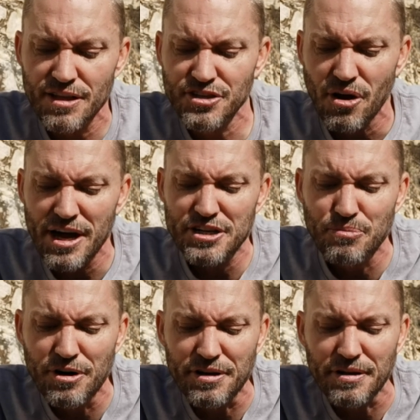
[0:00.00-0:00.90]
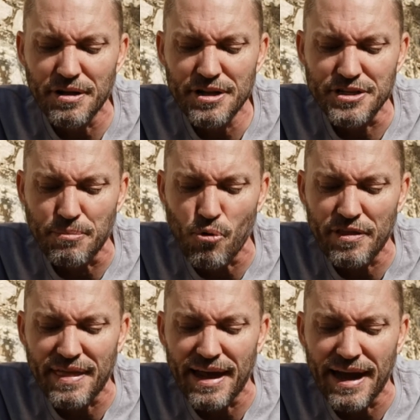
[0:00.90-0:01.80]
So I just wanted to
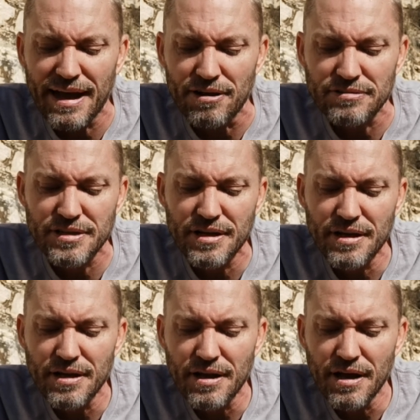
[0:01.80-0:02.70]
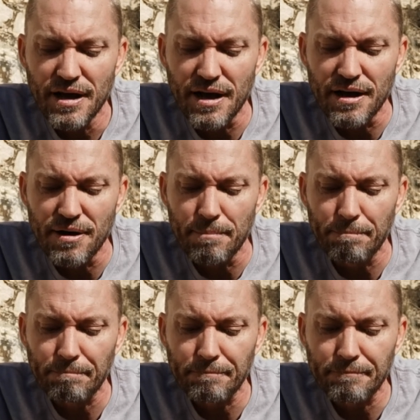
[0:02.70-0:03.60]
point that out.
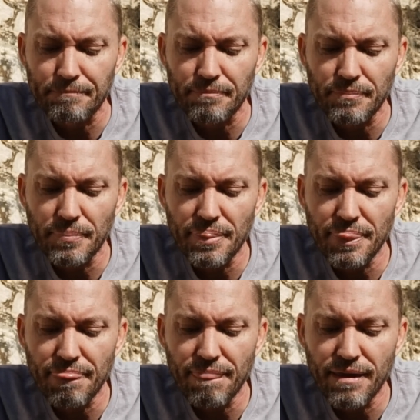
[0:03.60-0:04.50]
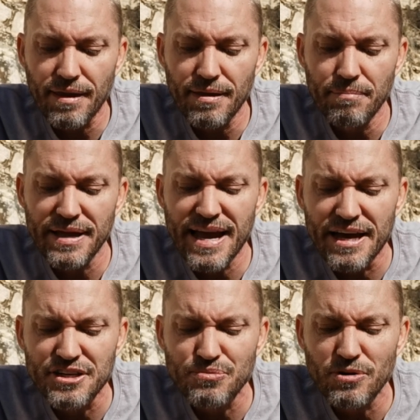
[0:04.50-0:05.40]
But yeah,
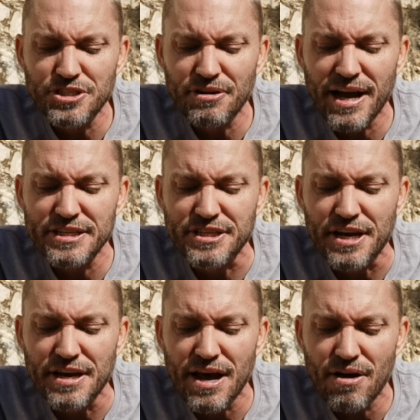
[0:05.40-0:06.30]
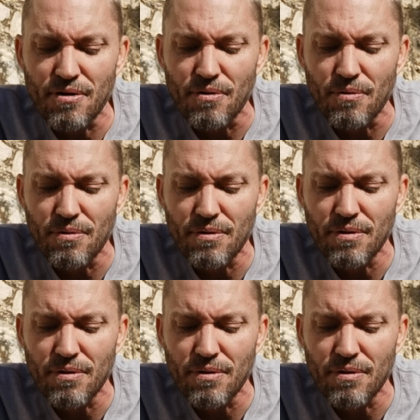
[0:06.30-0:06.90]
I just want you guys to know